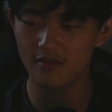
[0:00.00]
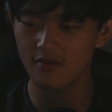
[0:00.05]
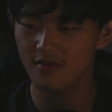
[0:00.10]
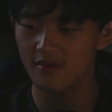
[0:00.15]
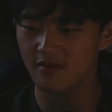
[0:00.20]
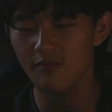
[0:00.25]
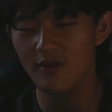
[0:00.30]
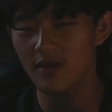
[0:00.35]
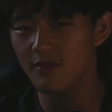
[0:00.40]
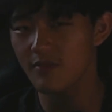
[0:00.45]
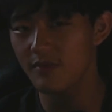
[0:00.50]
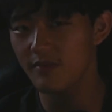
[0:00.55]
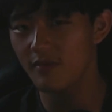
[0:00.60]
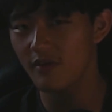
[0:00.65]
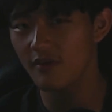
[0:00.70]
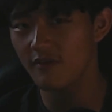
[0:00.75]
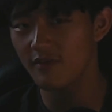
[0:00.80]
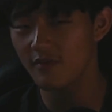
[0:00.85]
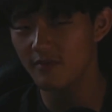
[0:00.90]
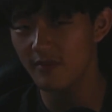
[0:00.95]
and not many
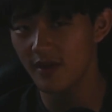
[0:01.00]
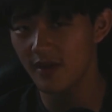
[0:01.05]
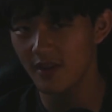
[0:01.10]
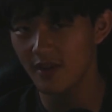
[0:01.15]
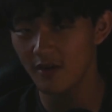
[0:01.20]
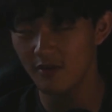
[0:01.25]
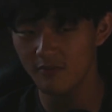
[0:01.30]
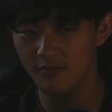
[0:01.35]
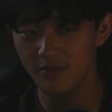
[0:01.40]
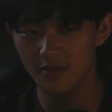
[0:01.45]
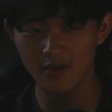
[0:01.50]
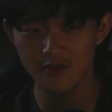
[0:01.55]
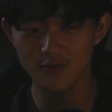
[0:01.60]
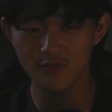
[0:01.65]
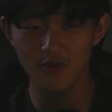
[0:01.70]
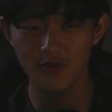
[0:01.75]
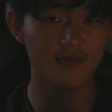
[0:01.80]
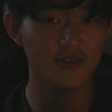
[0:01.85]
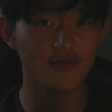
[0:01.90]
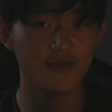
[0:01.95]
people offer men help because
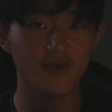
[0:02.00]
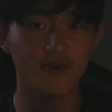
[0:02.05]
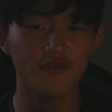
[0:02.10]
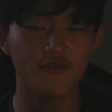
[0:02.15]
sometimes